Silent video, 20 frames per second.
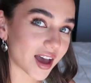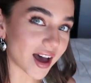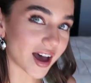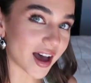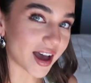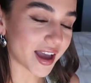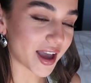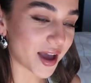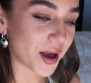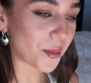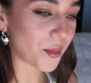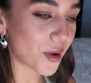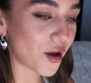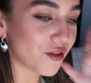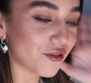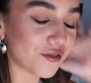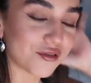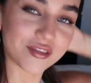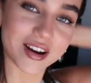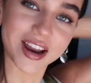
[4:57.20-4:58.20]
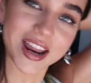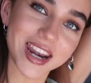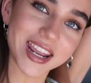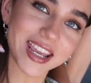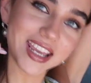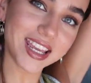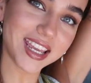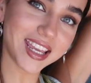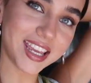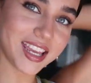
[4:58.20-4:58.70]
I am
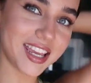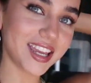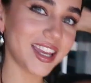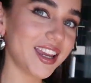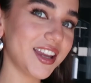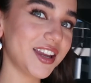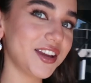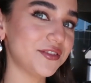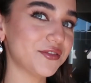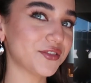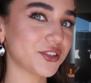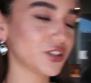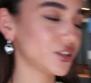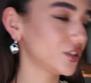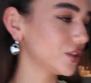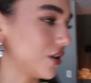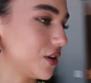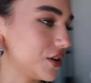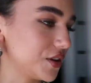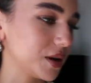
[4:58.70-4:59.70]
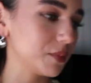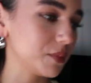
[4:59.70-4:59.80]
ready for show